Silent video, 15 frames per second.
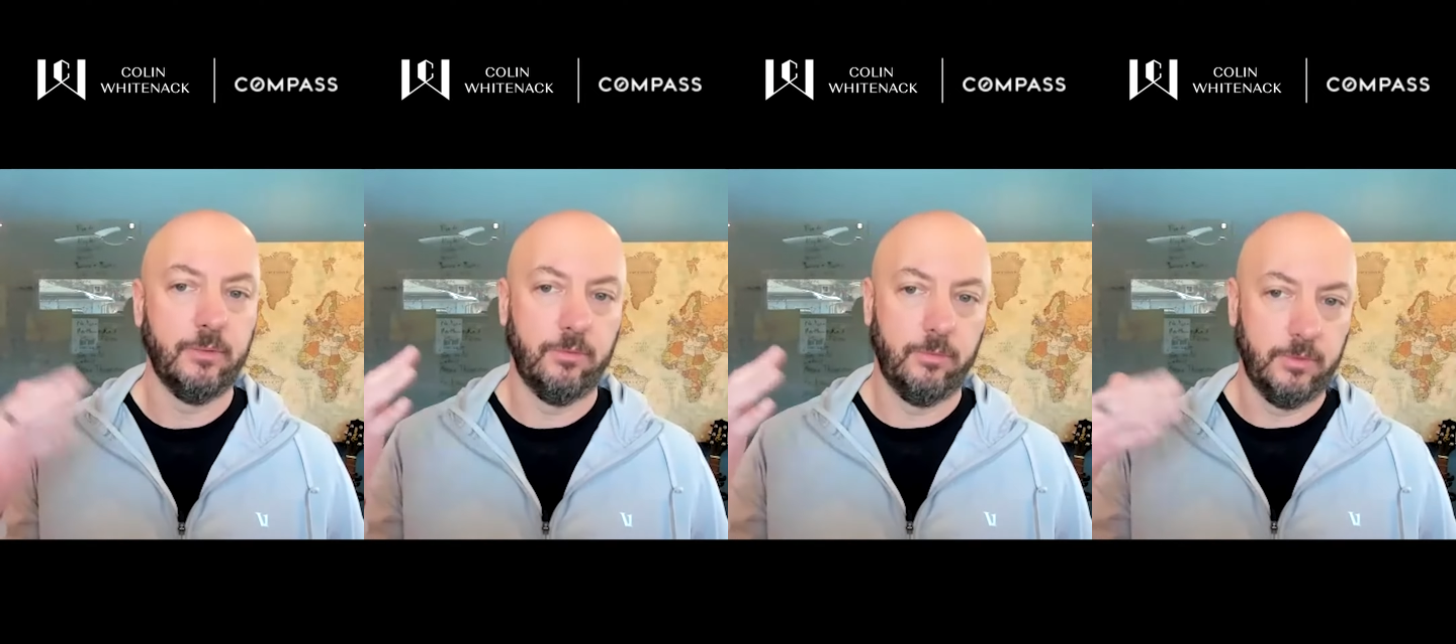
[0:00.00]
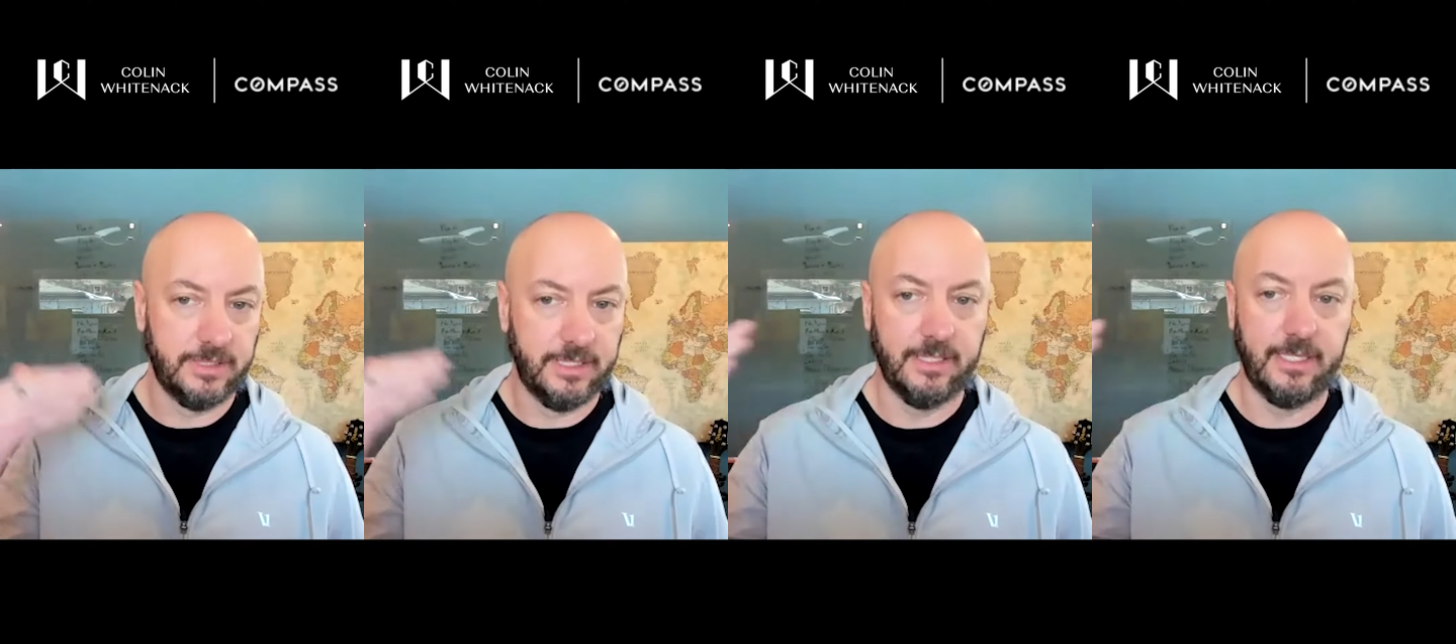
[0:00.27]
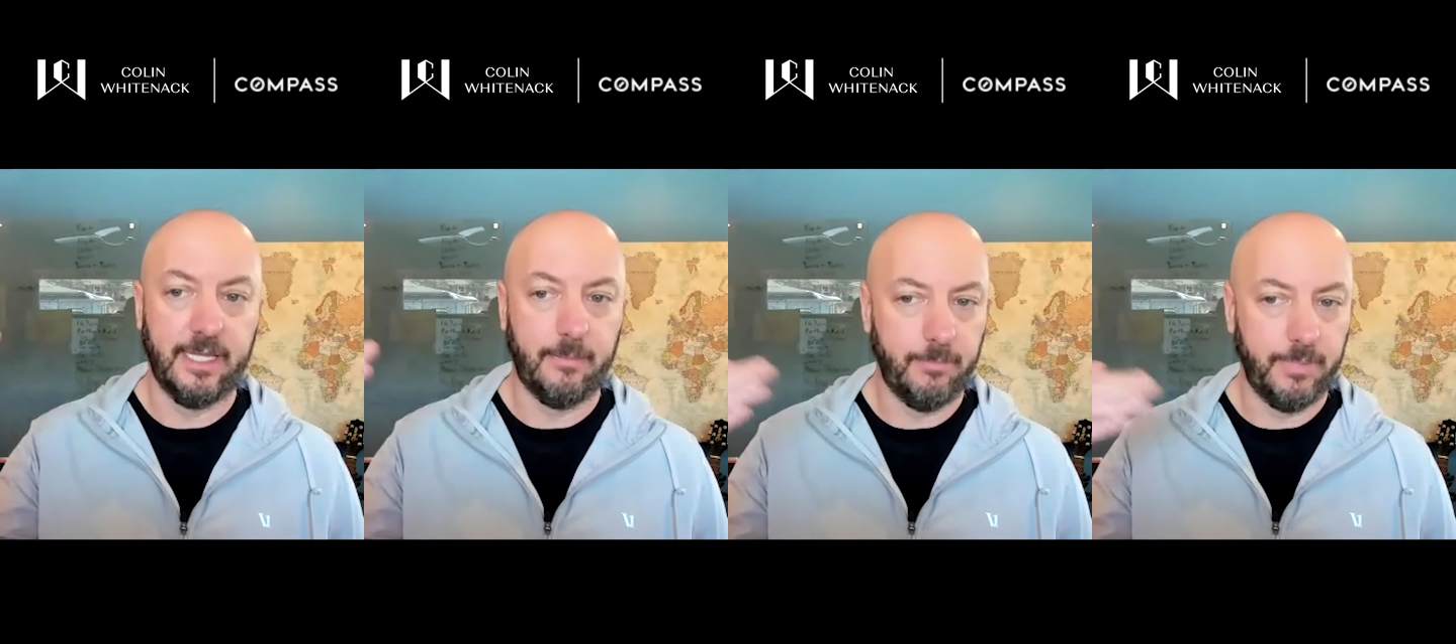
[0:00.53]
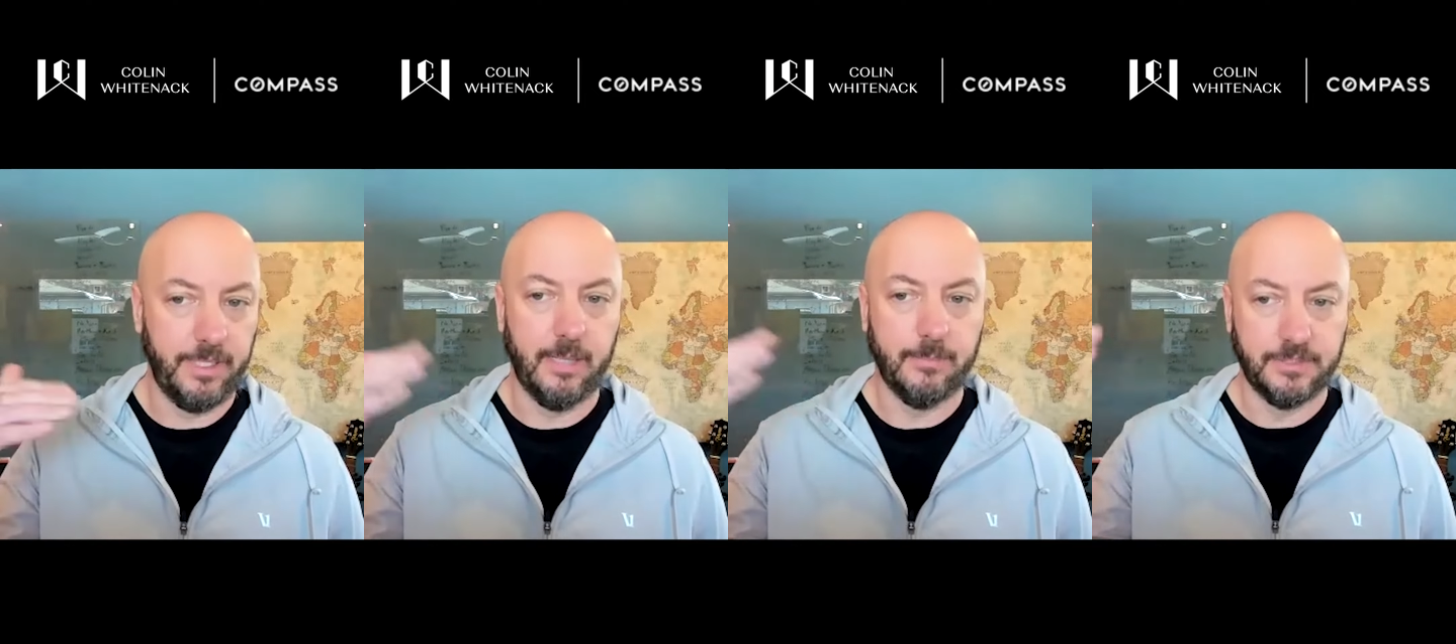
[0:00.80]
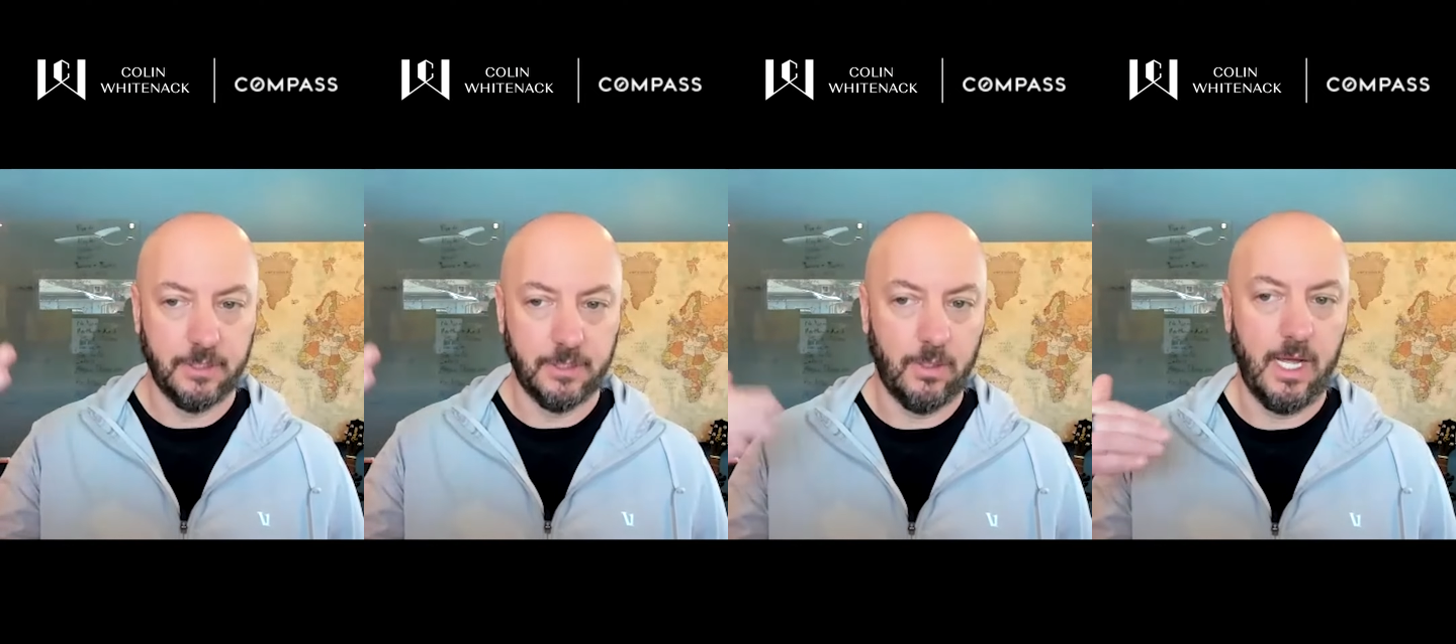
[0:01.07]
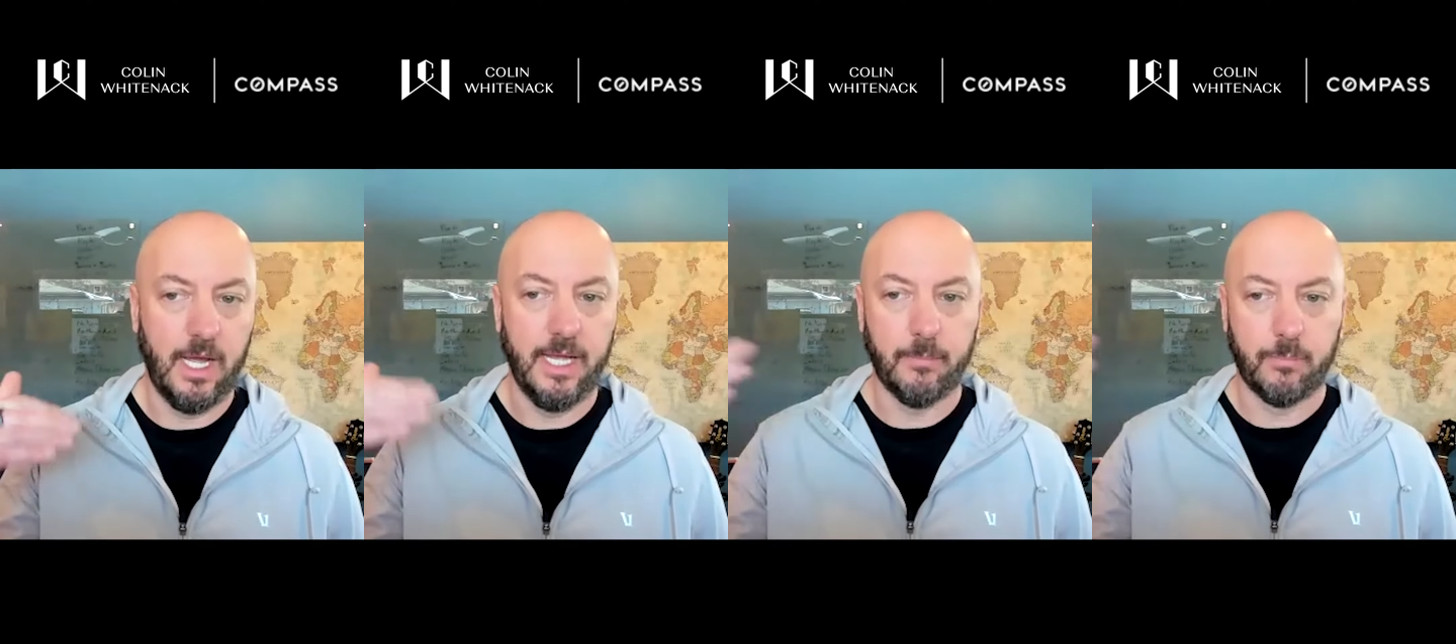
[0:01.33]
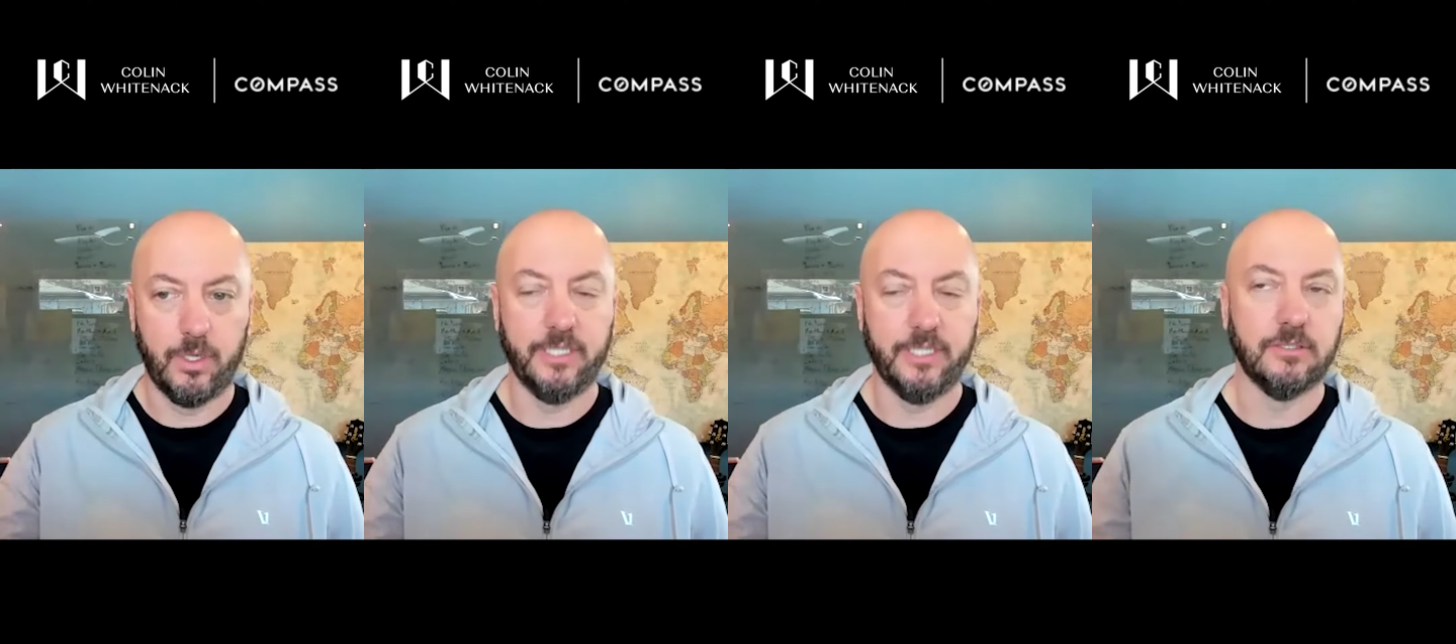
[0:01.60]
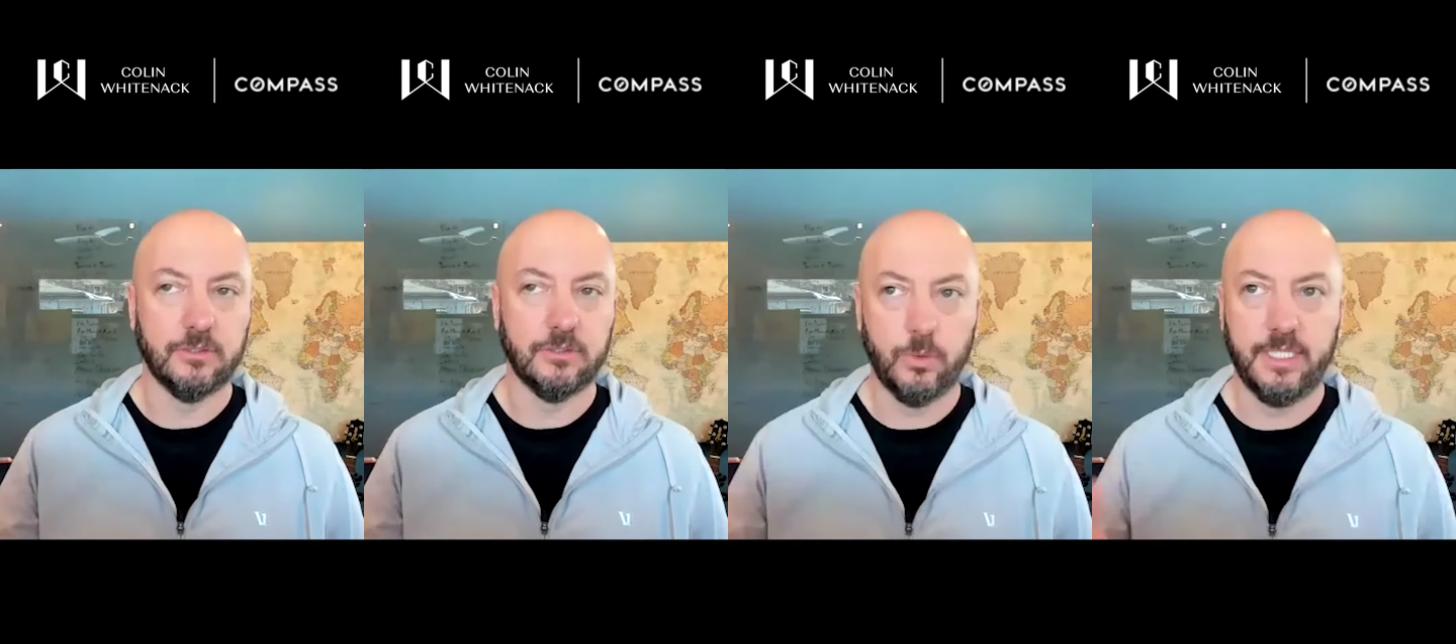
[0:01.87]
we see it get bid up so high
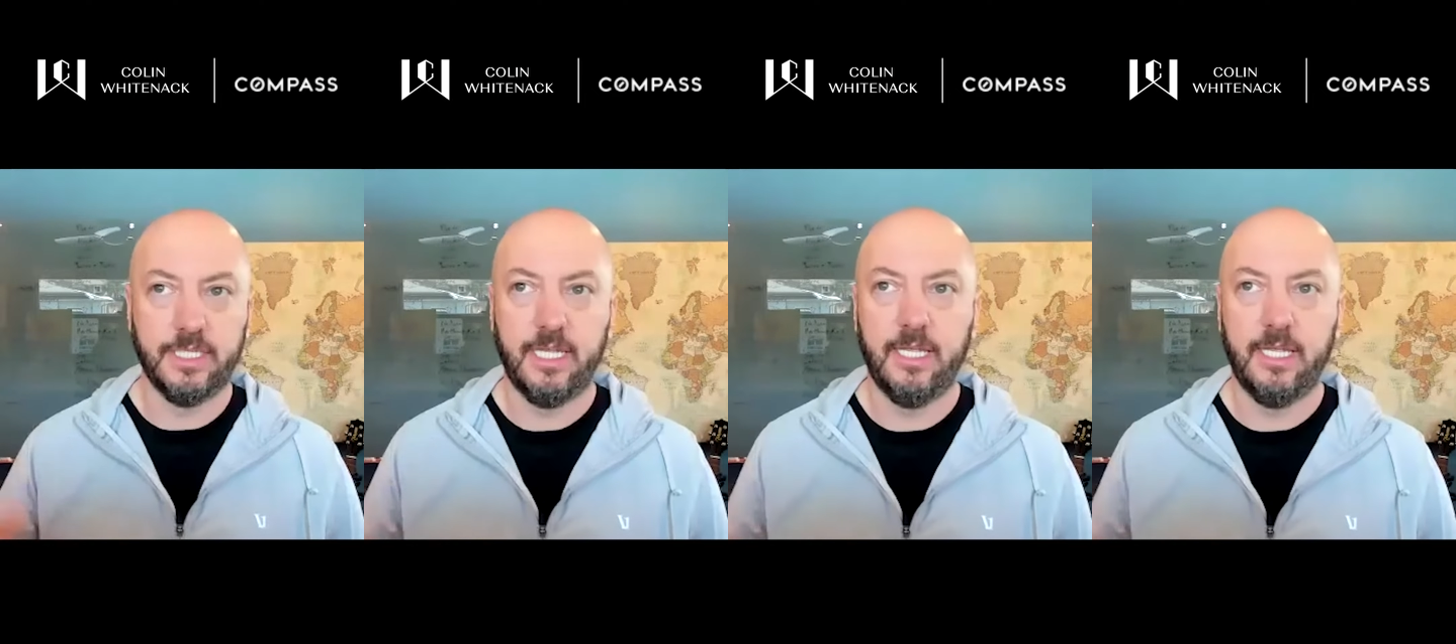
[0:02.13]
appraisals wouldn't